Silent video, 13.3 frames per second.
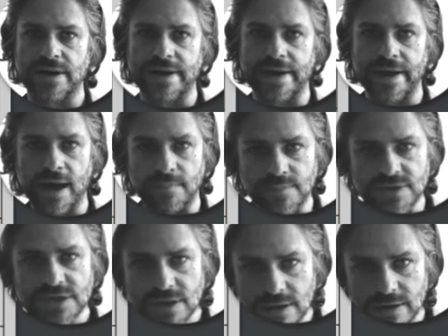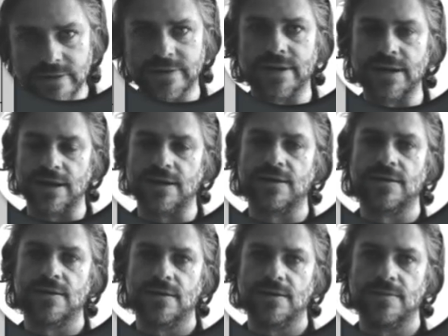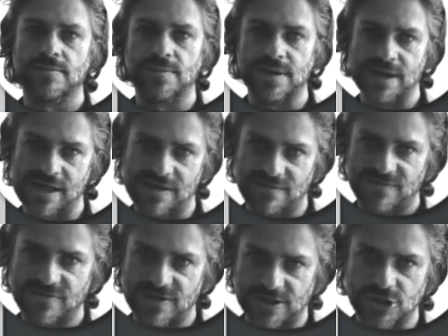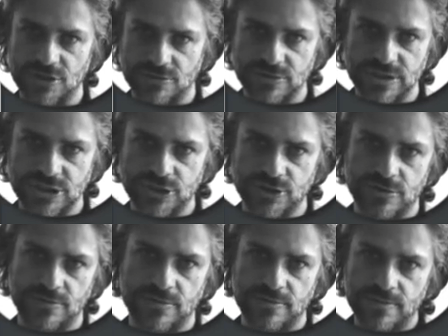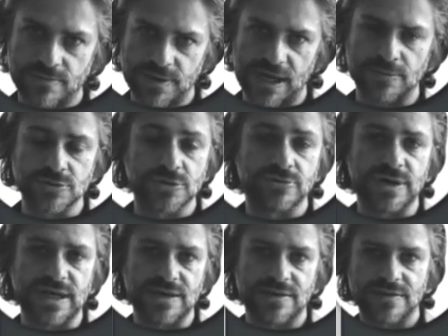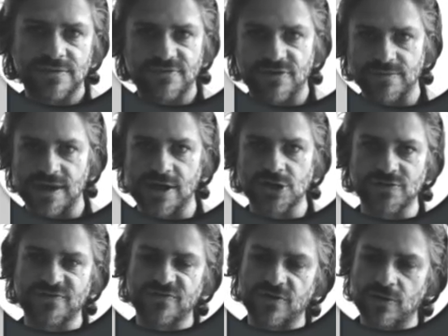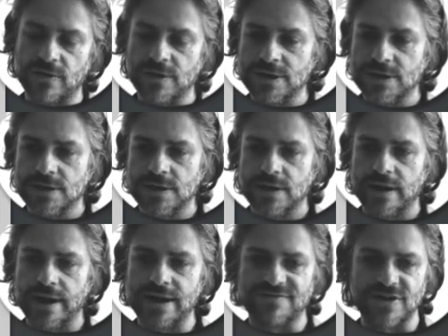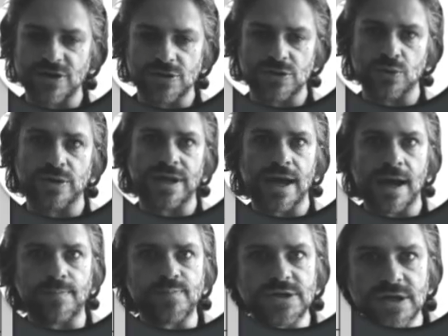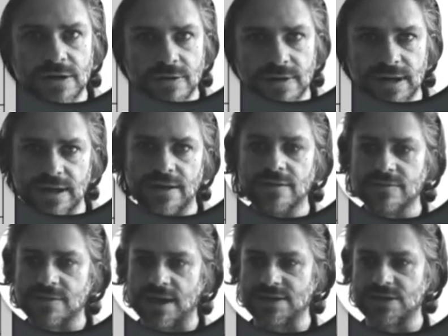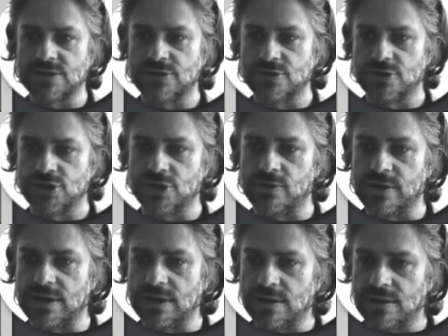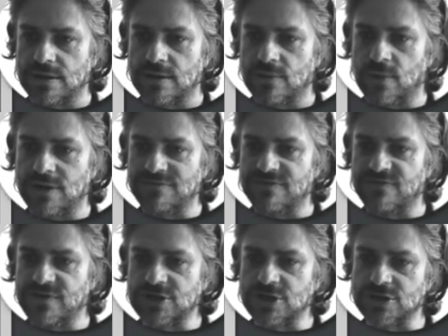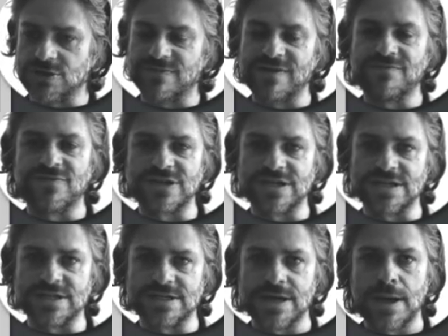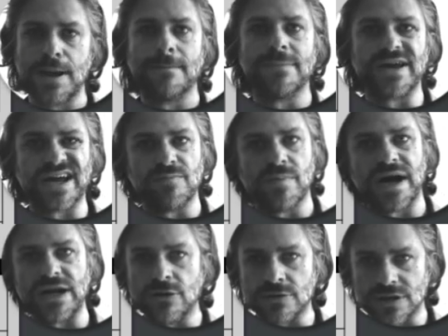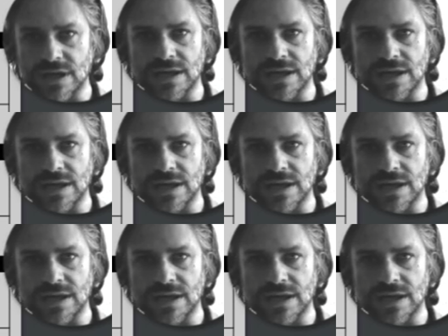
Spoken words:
I absolutely believe that children should be able to read from the age of 4. And if I use the word absolutely, that's showing one of the features of emphasis. But I might not